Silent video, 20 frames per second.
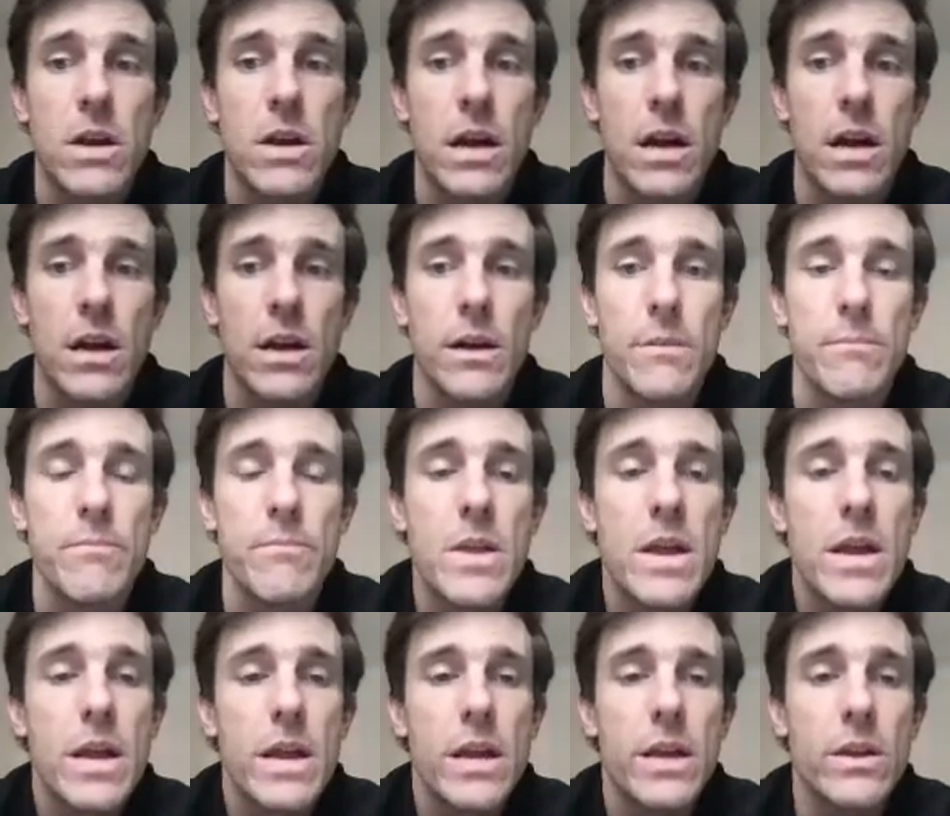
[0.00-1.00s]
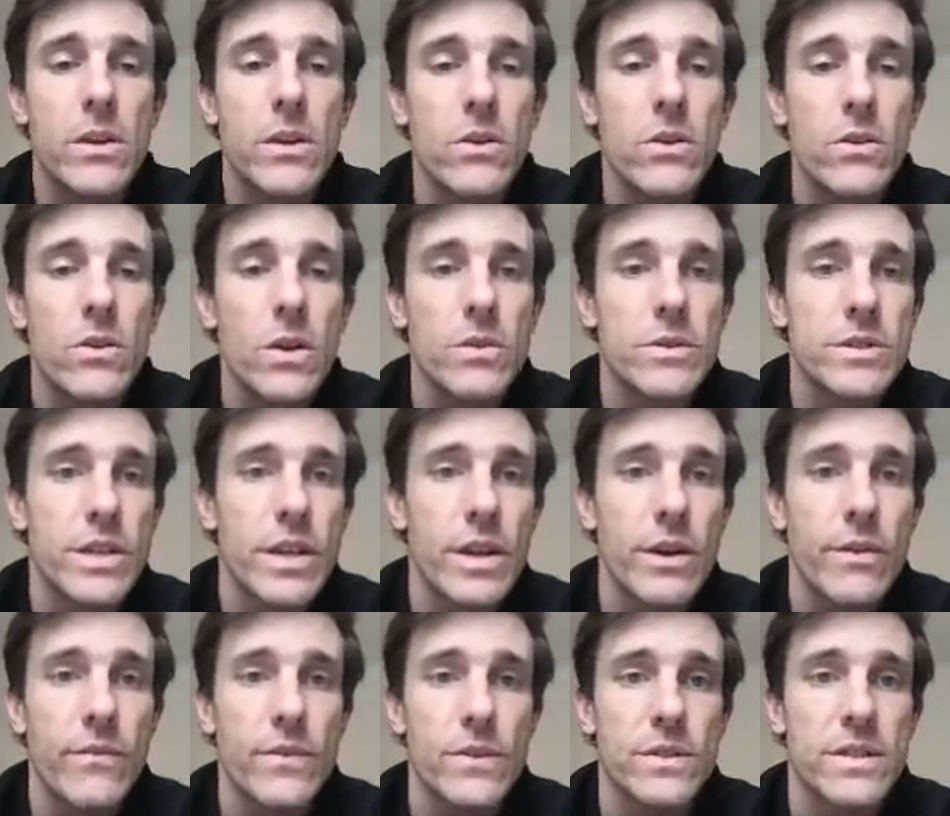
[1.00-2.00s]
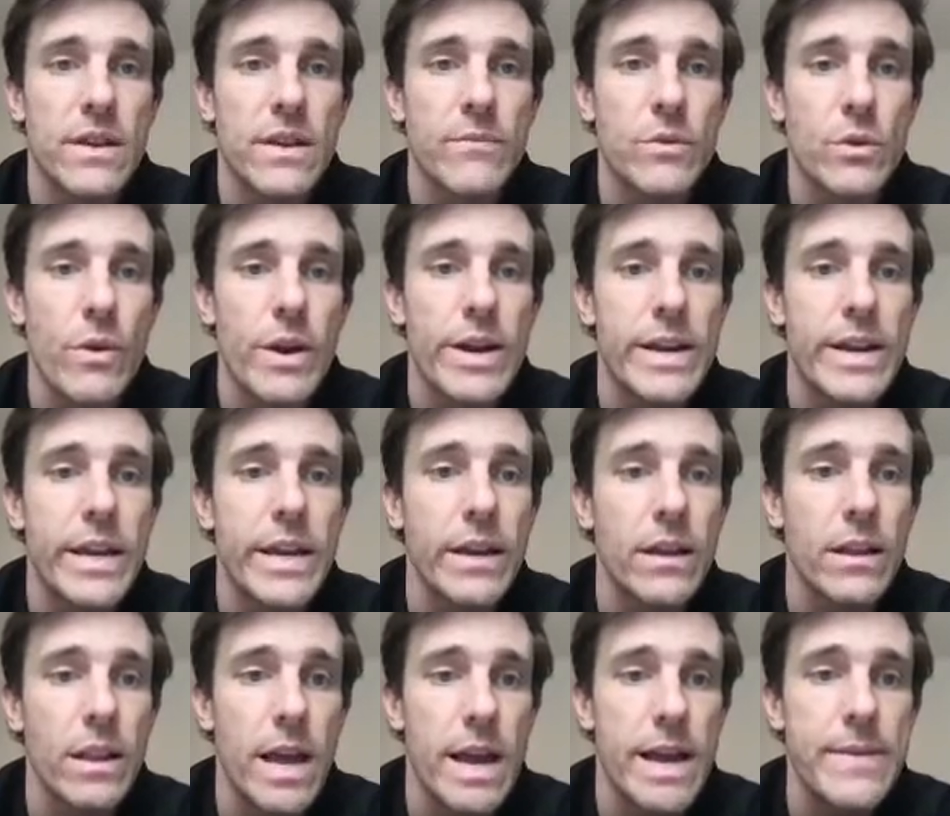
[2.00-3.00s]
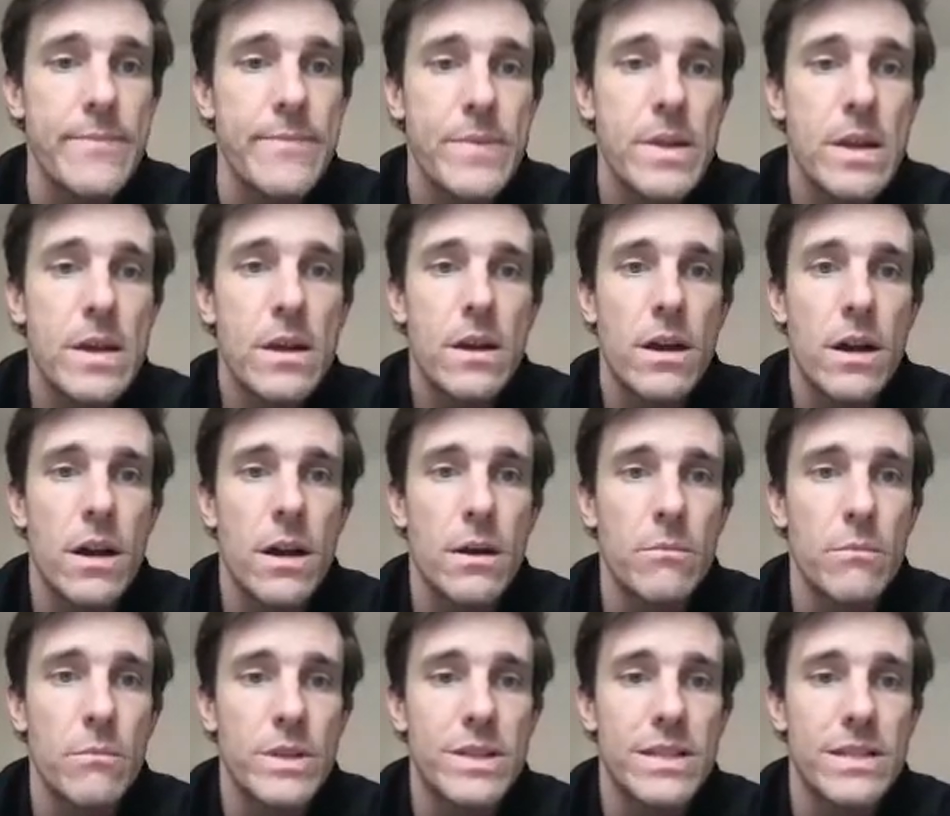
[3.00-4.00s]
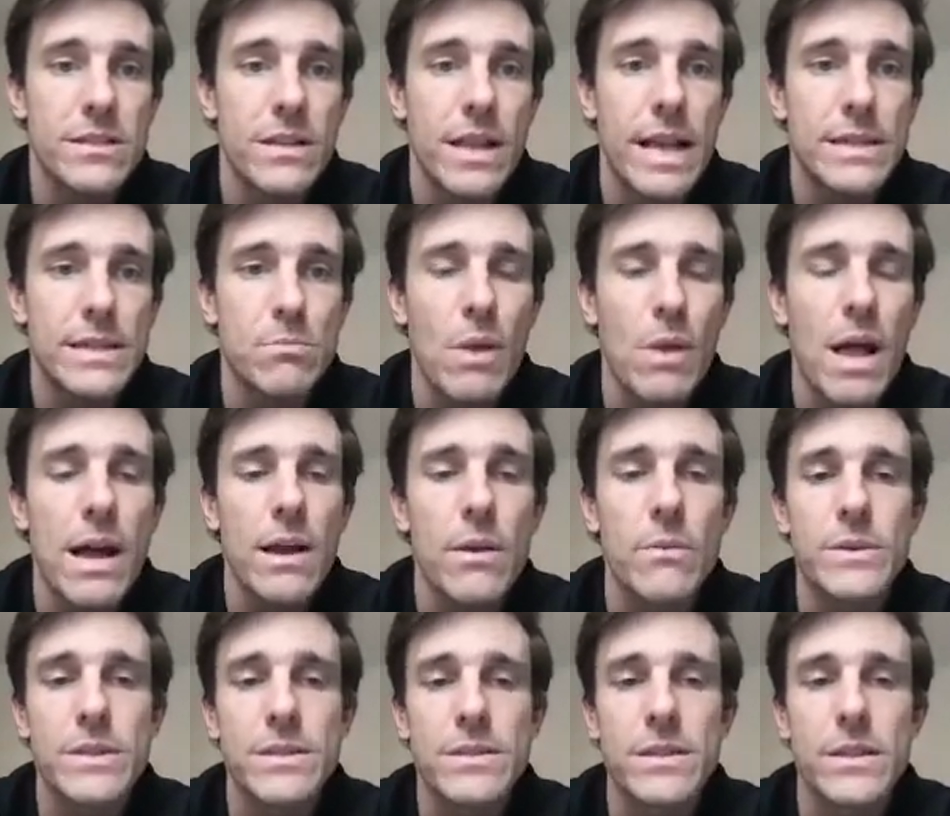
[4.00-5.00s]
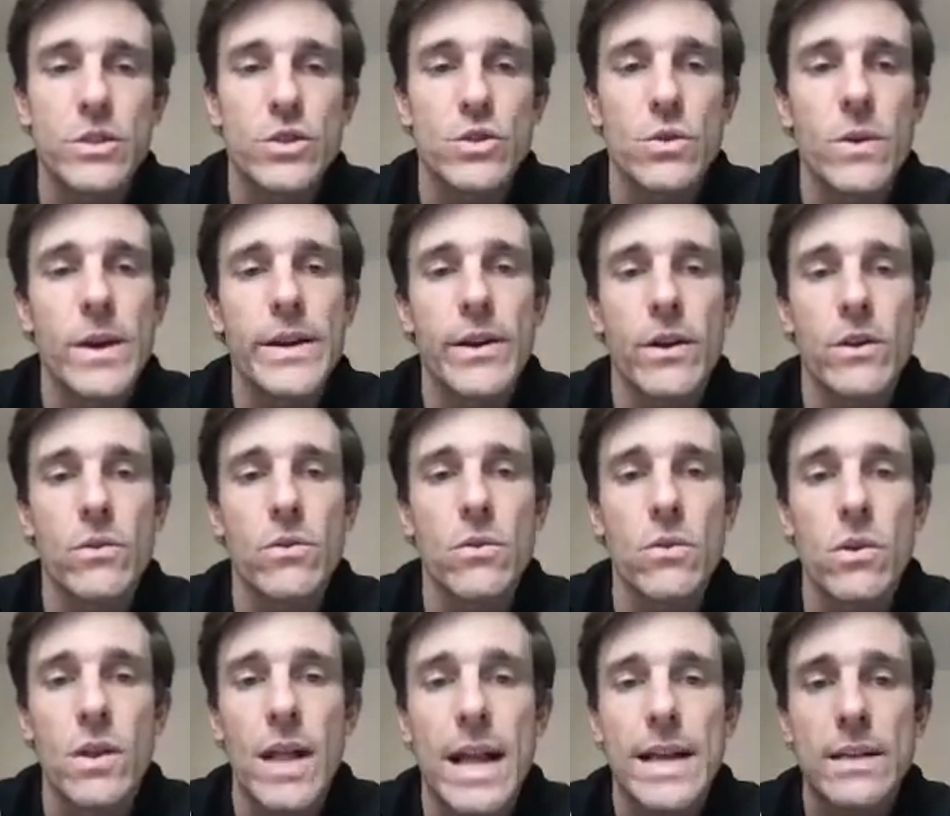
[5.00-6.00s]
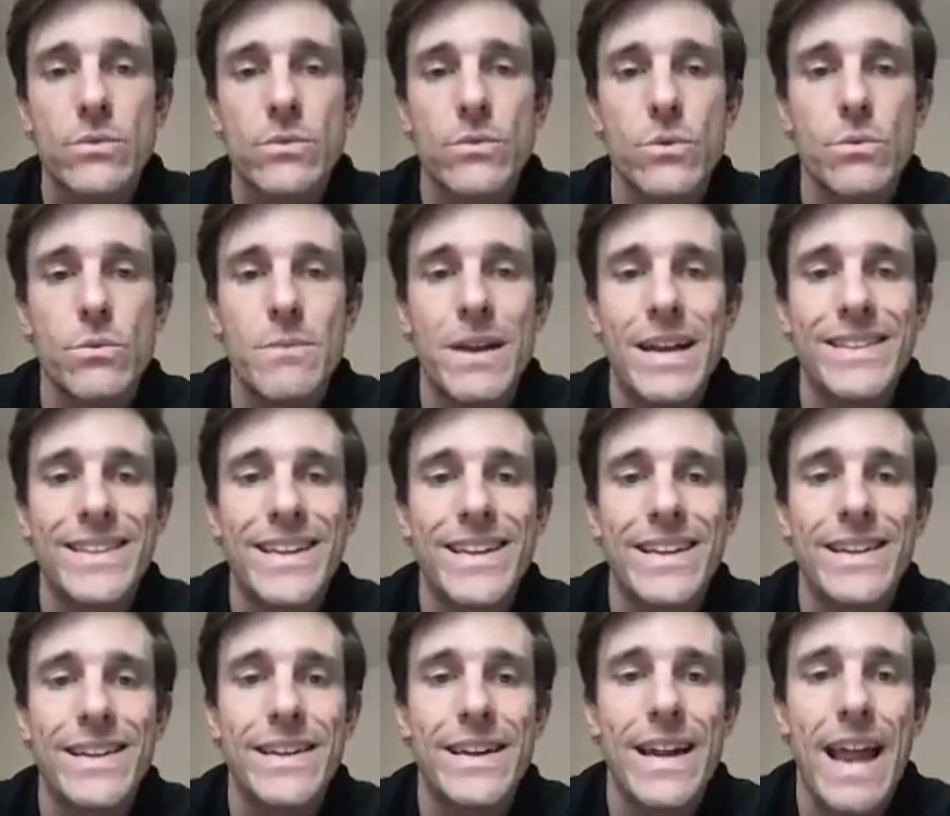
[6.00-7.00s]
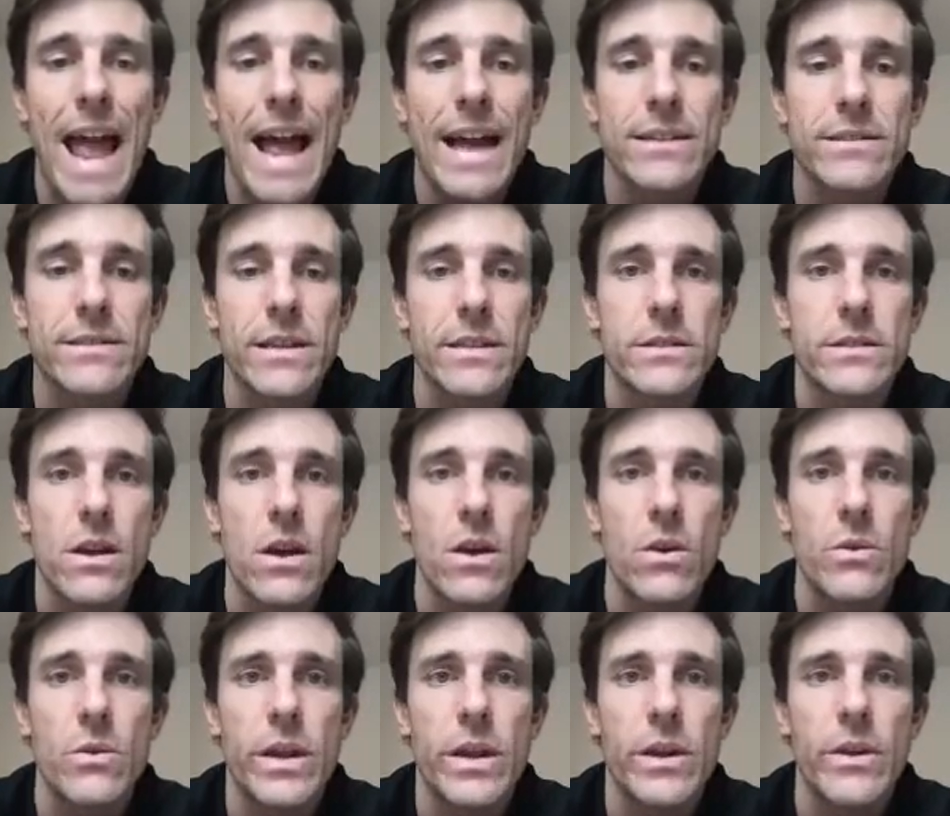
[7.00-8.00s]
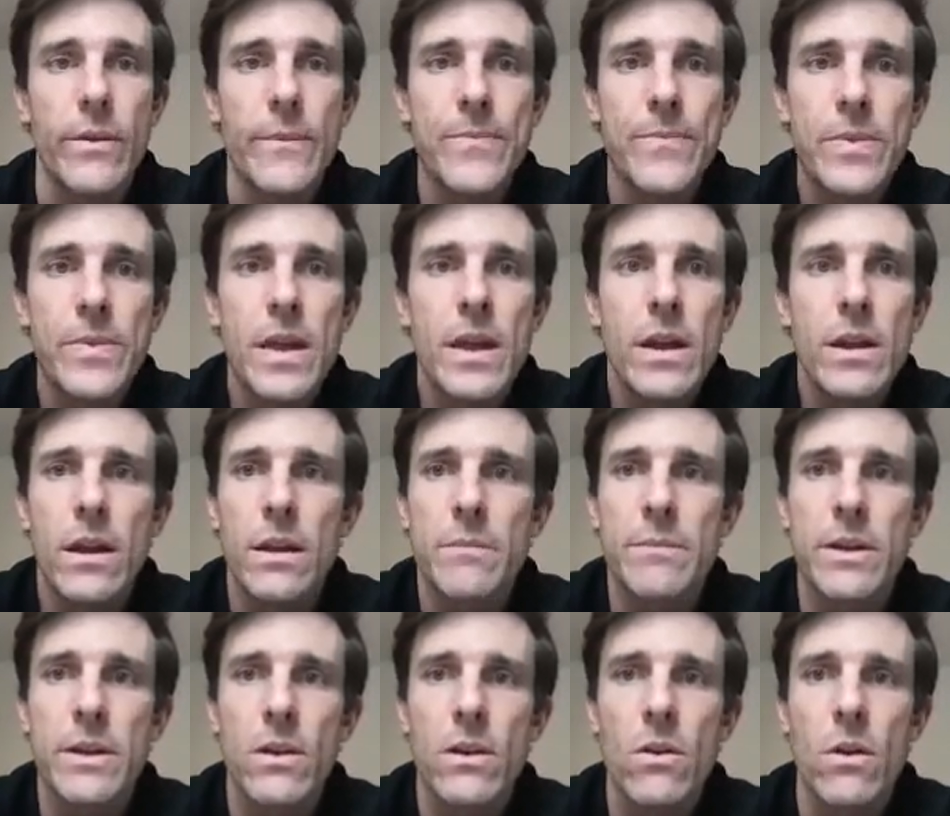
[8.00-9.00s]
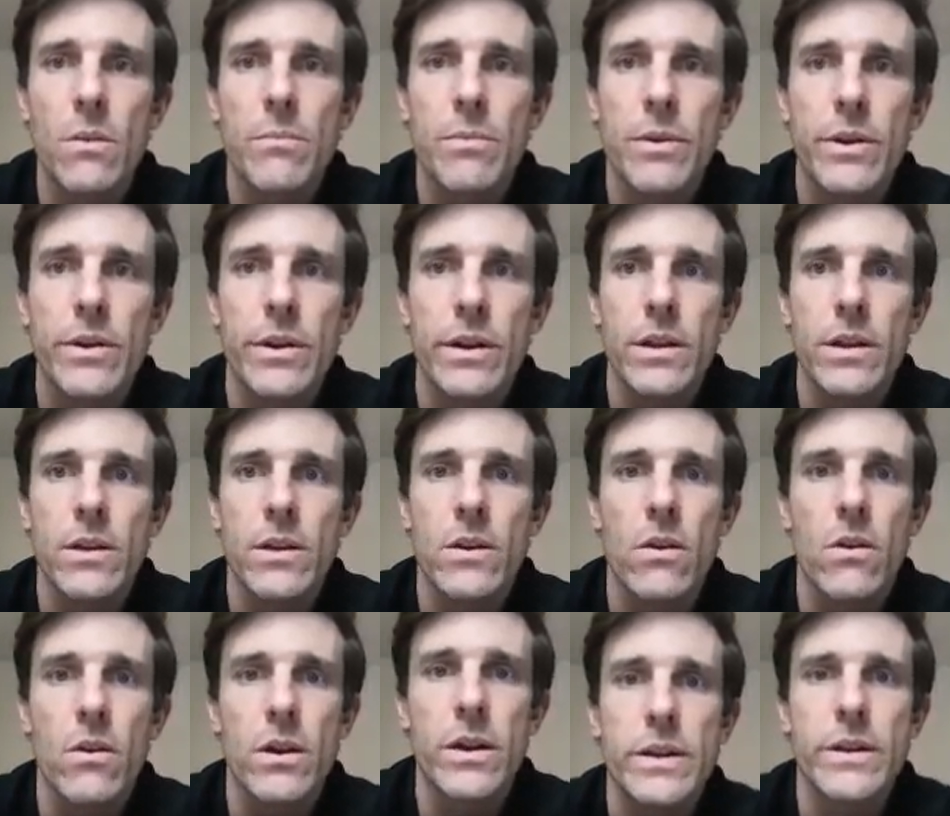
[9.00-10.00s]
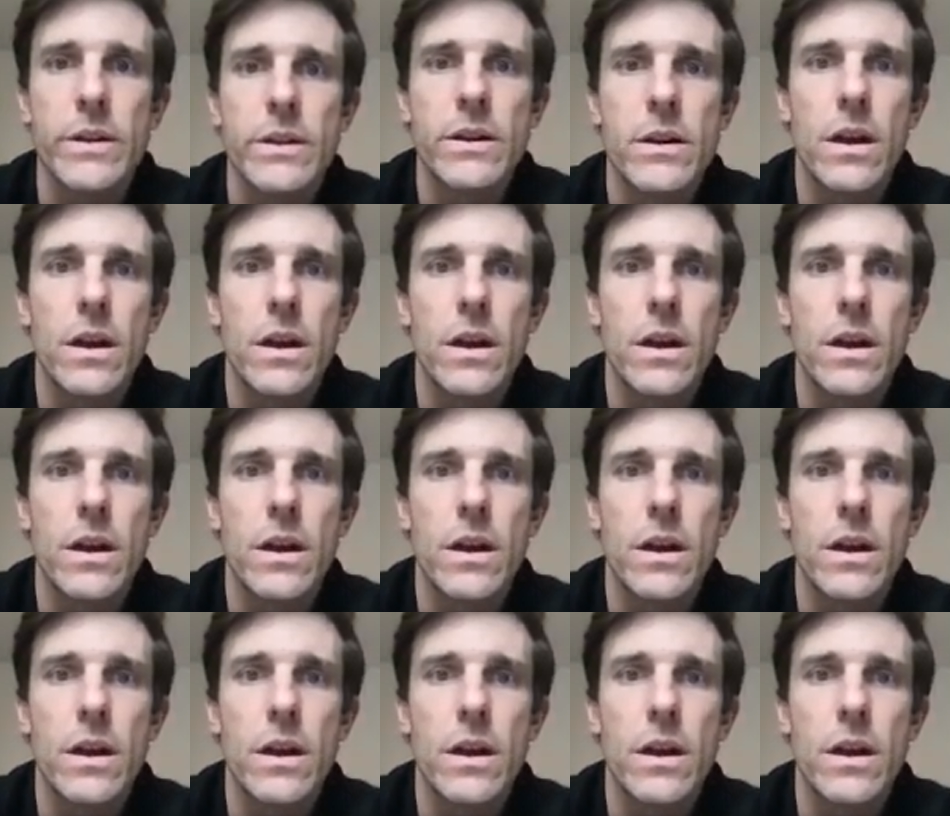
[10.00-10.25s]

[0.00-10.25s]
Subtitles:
And you'll notice here for 7th grade ELA, with this class block, we see join our Google Classroom and then an access code here. I'm going to go up here and click on